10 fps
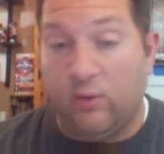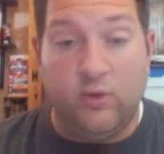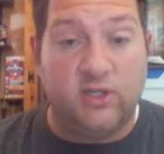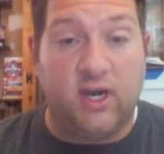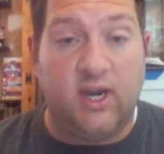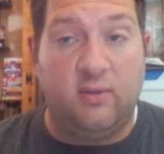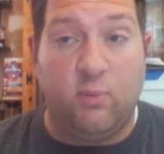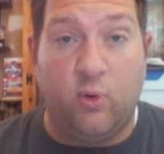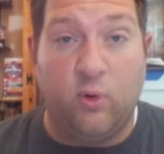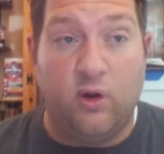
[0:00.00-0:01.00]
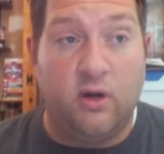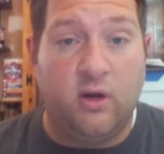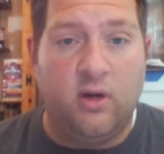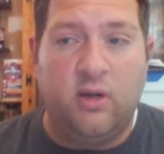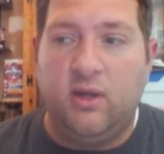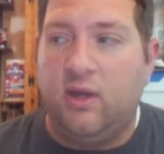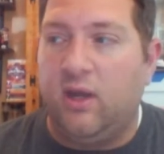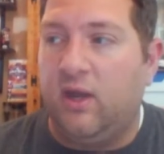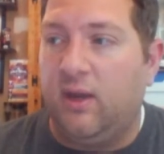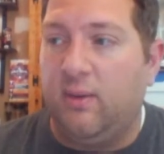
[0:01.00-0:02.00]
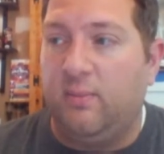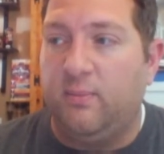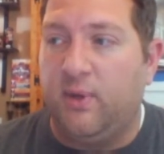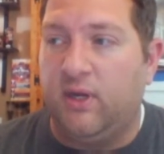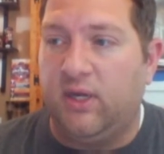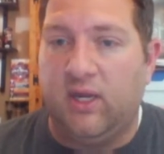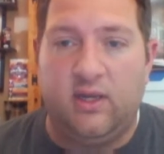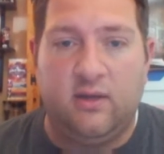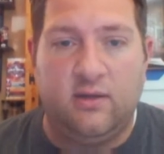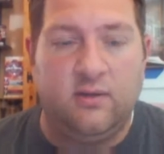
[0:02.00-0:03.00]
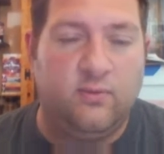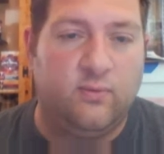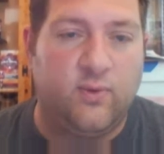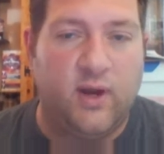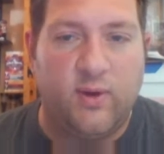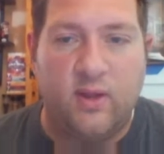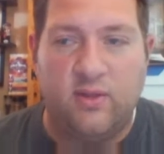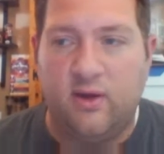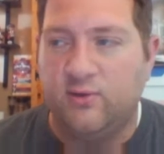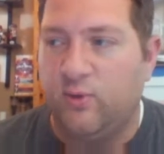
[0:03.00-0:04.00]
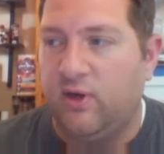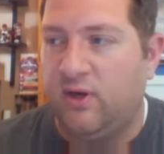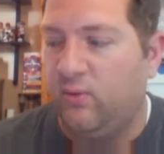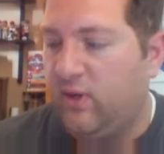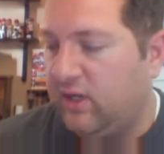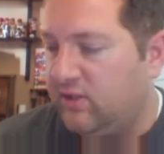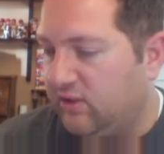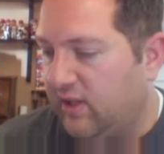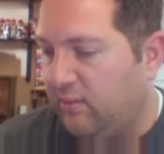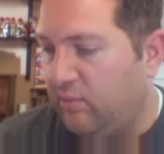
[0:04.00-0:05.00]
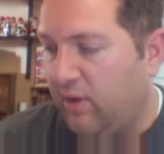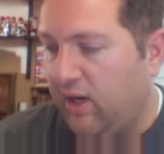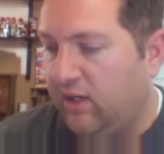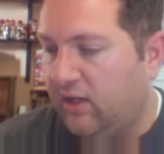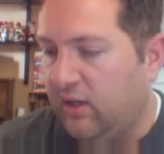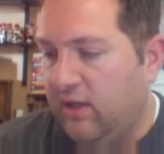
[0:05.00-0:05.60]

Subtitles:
I wish I had more, but again, right around there is when I took that break,